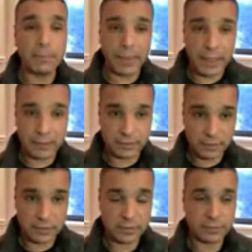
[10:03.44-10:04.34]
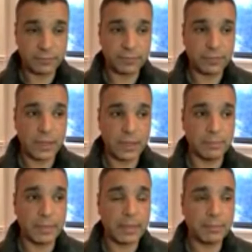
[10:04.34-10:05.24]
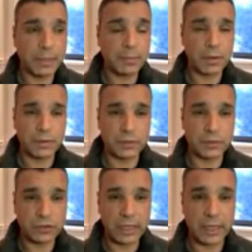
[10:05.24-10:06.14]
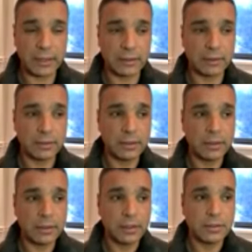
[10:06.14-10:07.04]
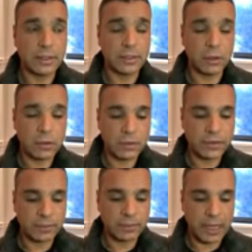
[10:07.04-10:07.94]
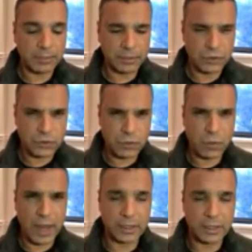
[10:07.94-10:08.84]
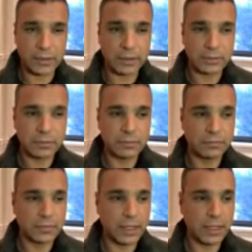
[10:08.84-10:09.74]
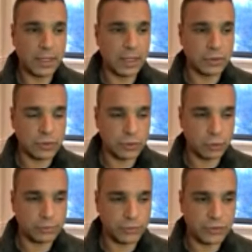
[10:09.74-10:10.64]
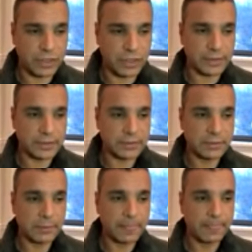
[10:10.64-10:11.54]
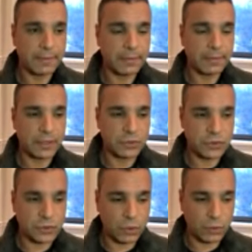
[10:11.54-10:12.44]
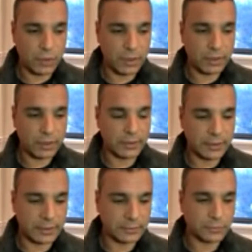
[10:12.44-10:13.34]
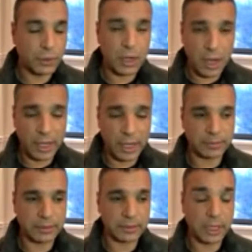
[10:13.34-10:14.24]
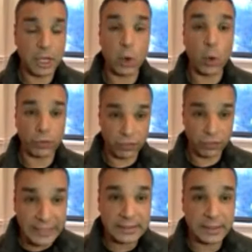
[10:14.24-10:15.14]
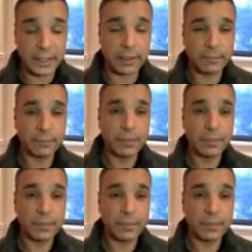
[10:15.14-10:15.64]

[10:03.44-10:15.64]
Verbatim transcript: the bells and make people understand that not only the Bible is so accurate, and so precise and so uh, uh, reliable and authentic.